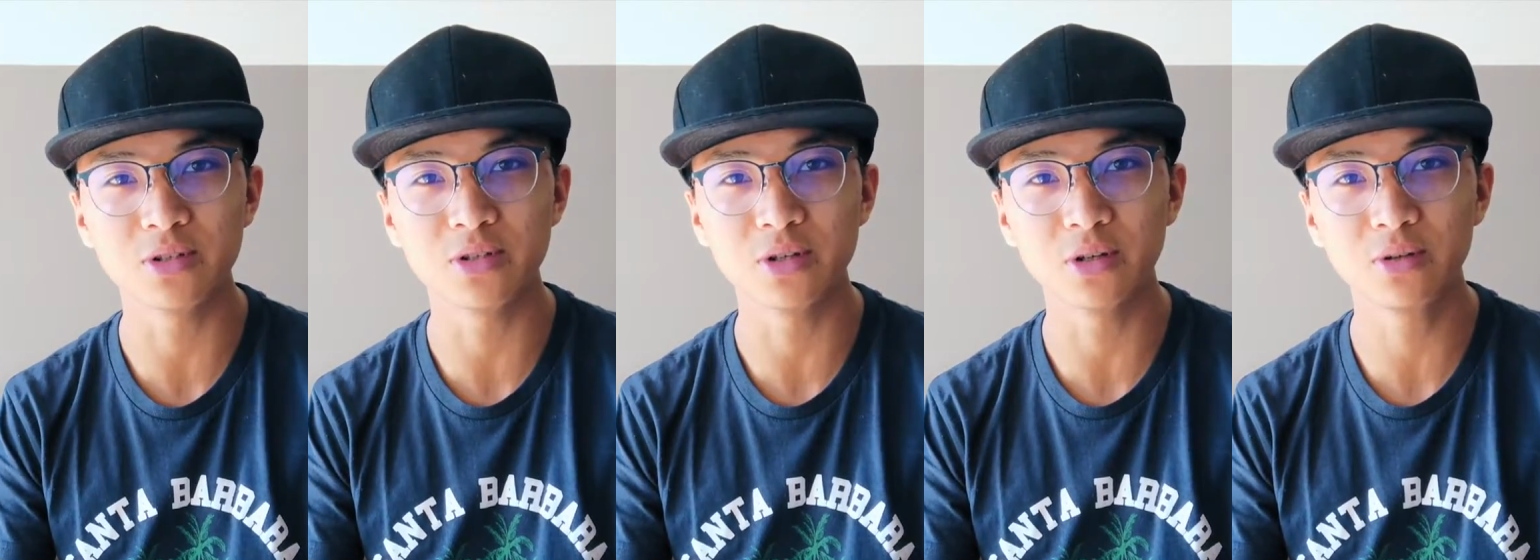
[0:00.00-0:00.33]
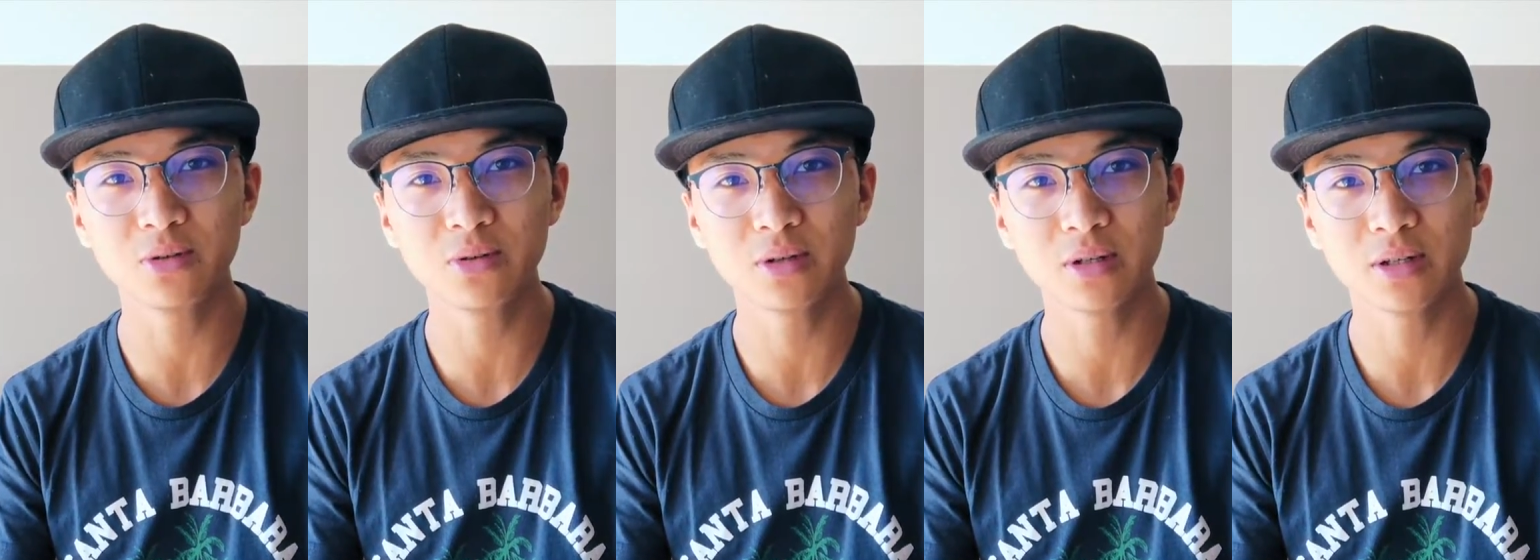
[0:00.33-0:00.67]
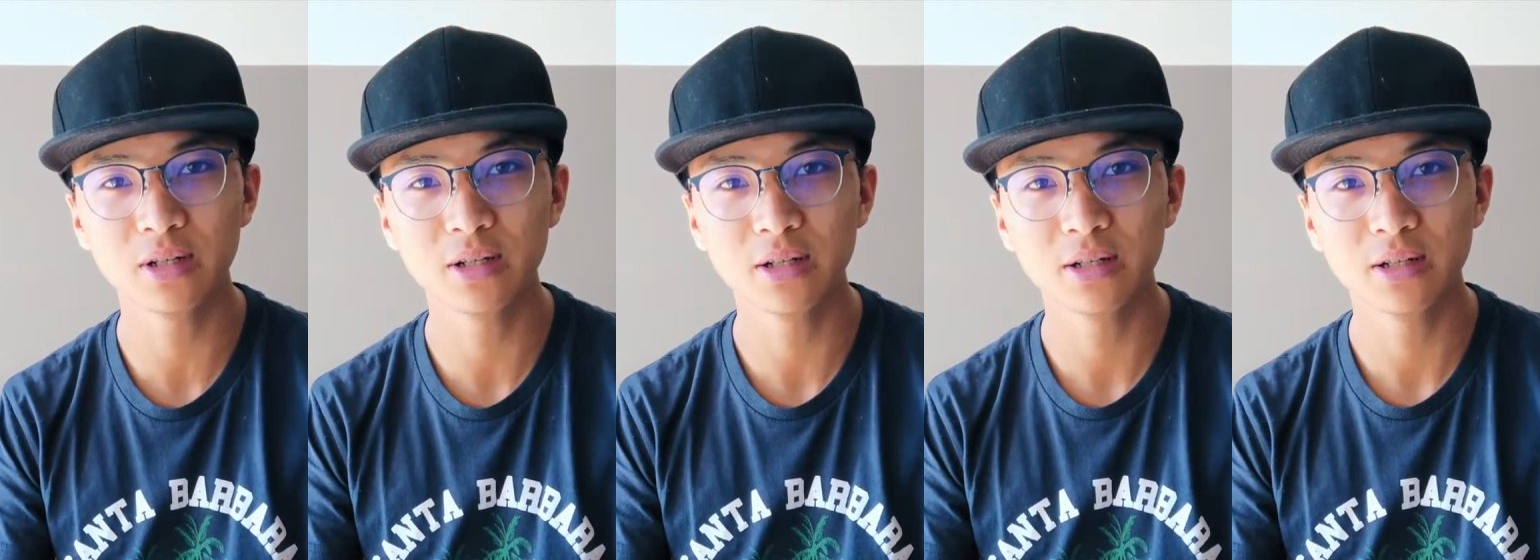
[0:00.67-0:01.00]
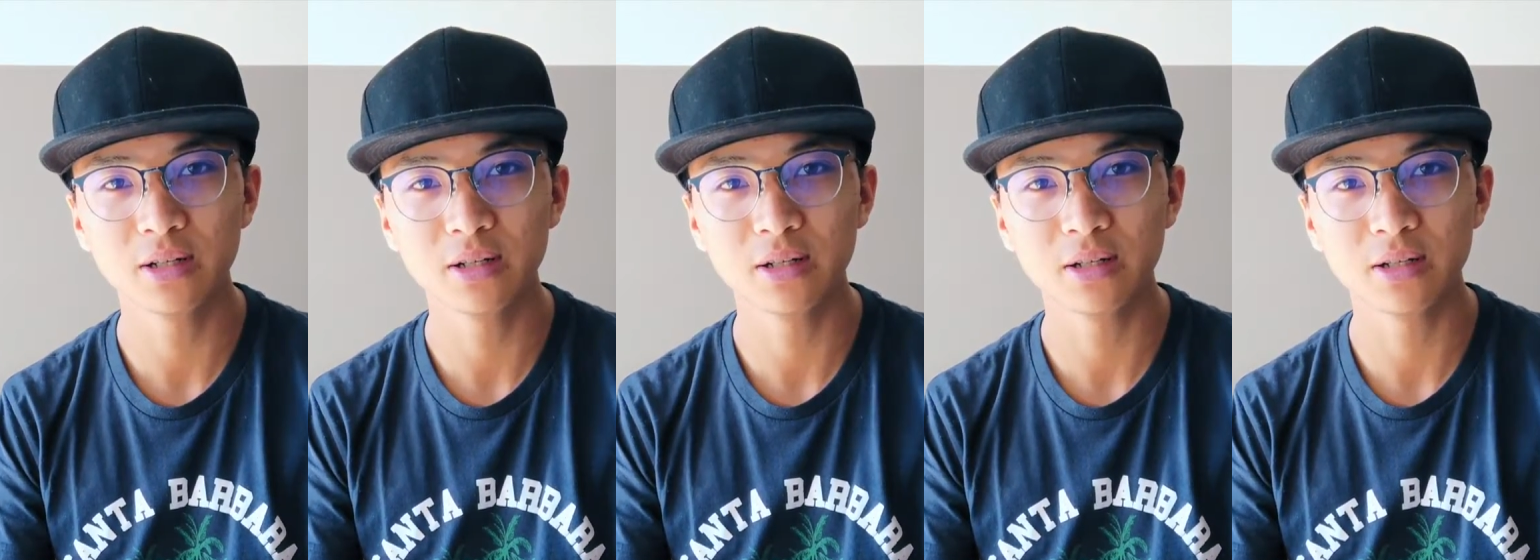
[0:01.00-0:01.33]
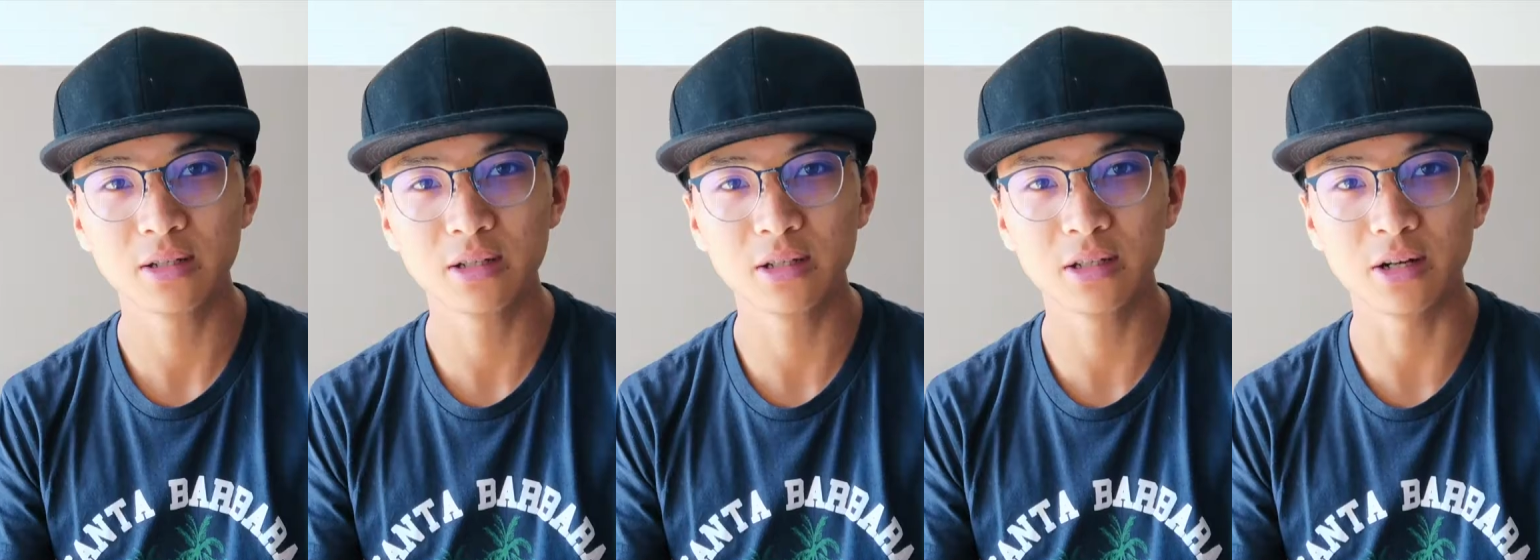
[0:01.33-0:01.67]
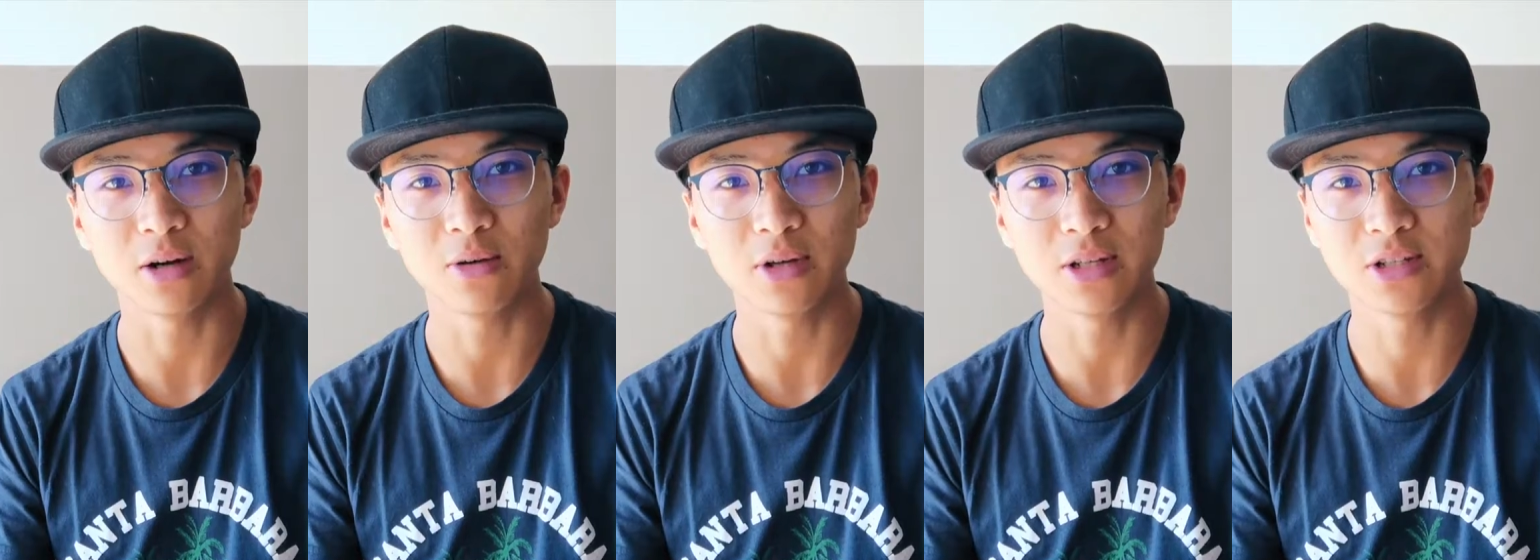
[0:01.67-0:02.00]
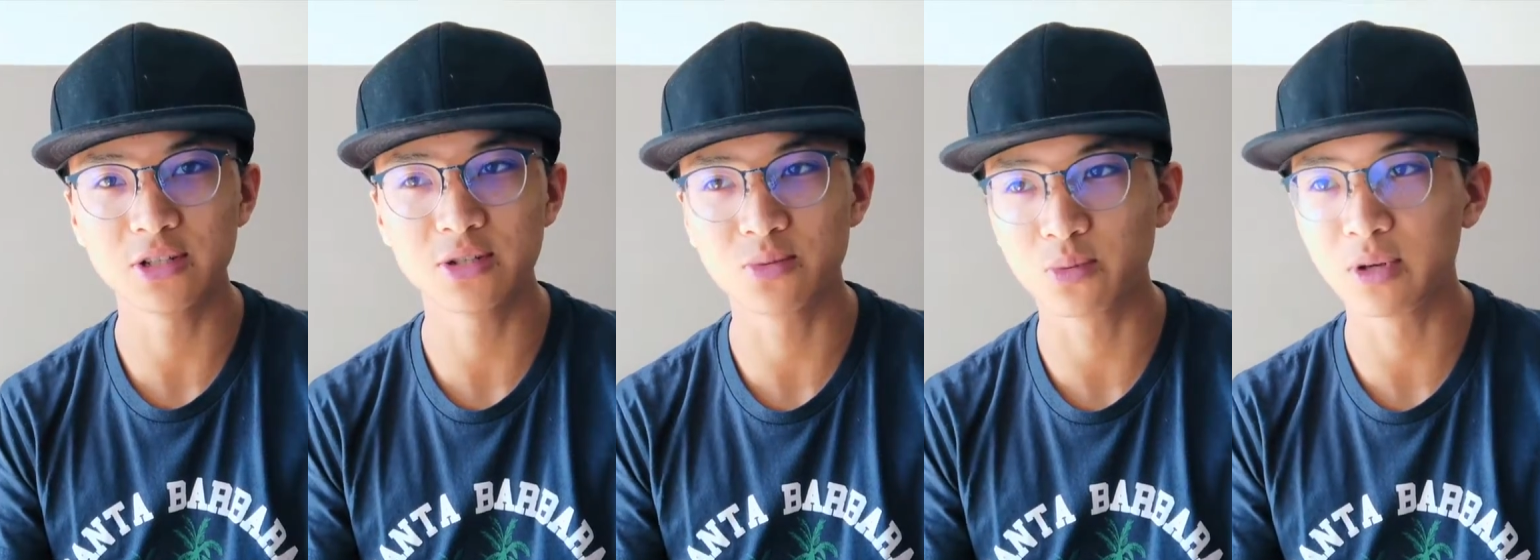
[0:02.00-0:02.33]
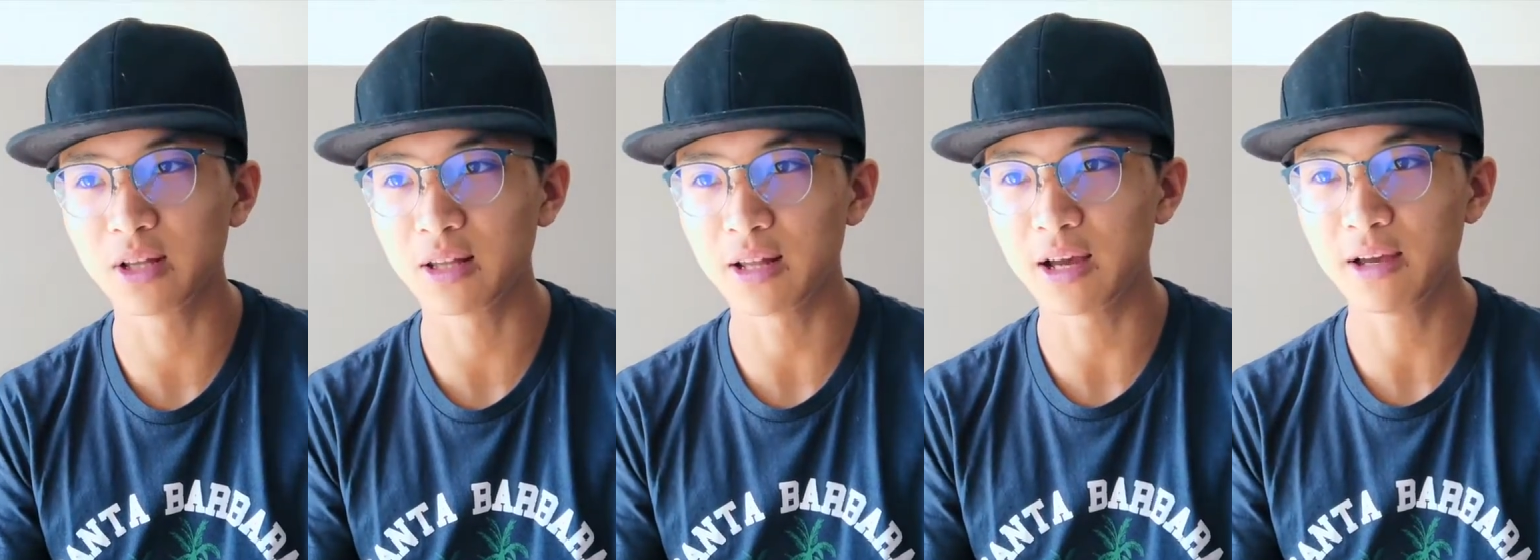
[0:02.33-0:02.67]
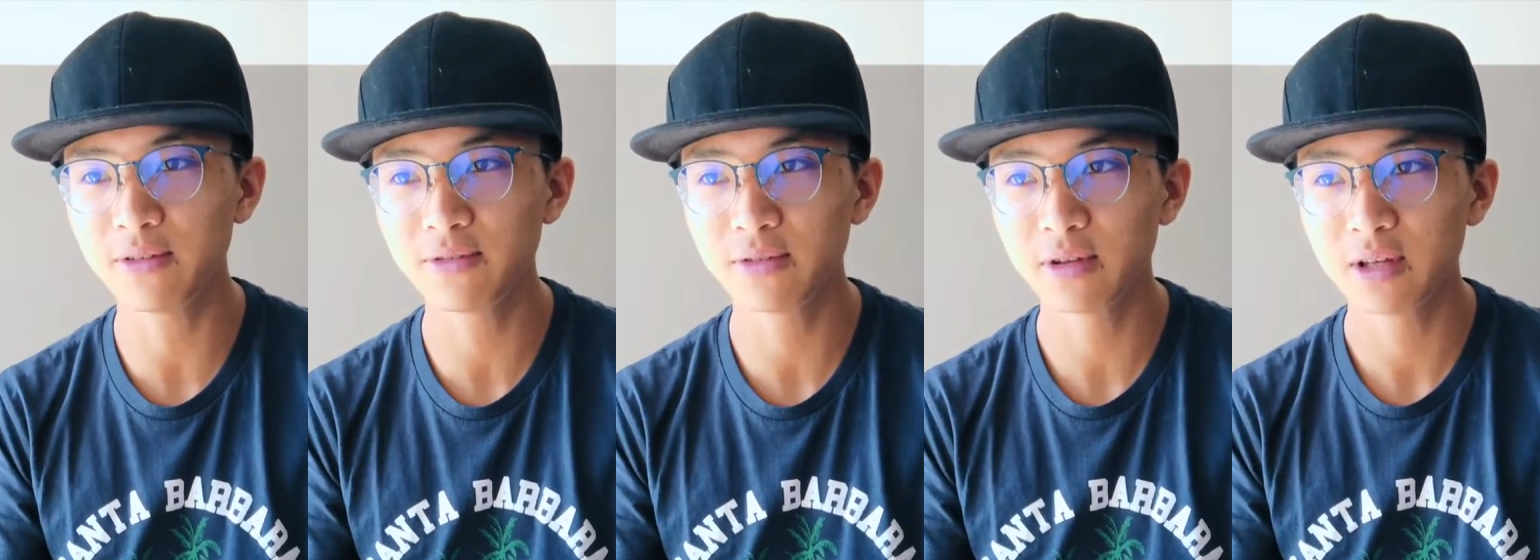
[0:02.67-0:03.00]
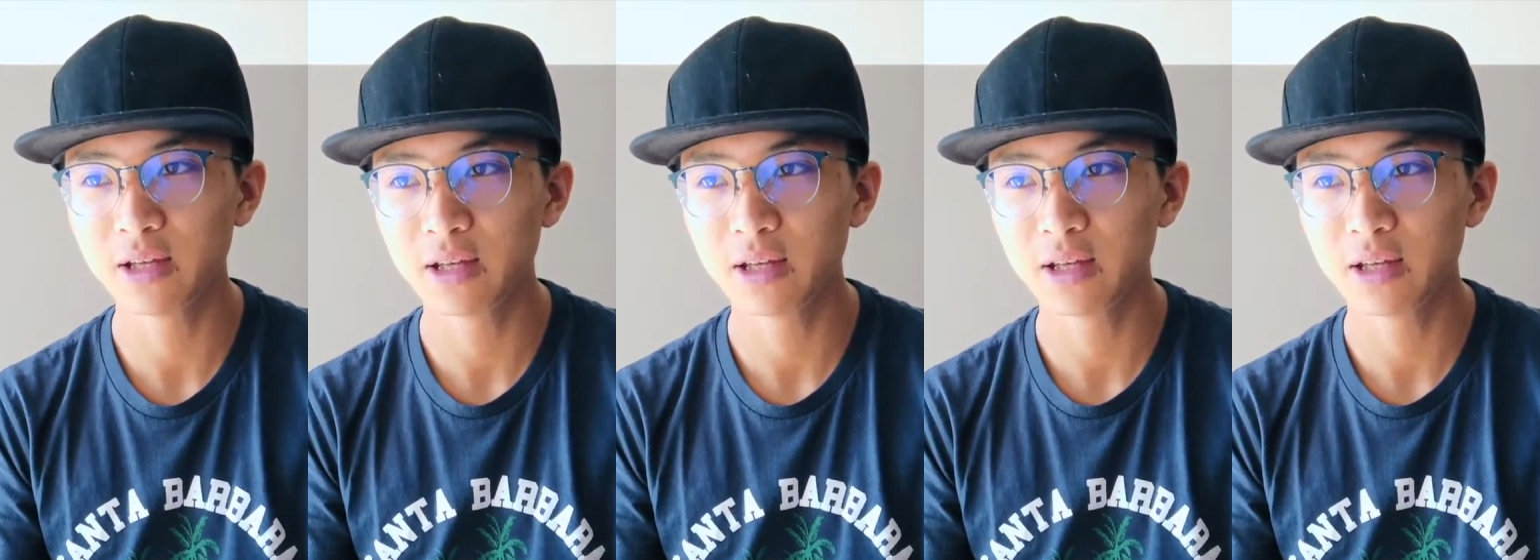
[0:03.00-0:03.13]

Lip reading: do, you know, in just real life.